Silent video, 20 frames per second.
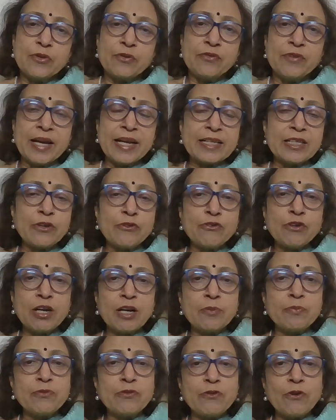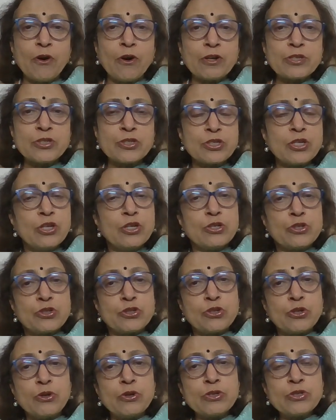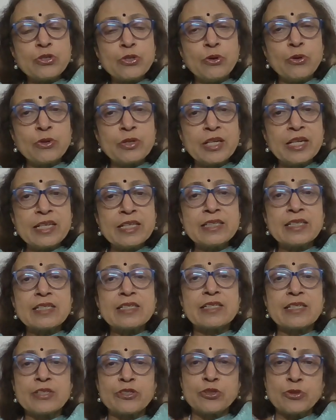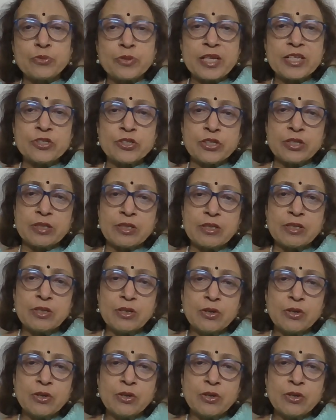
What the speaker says: where the verb was shows only the situation.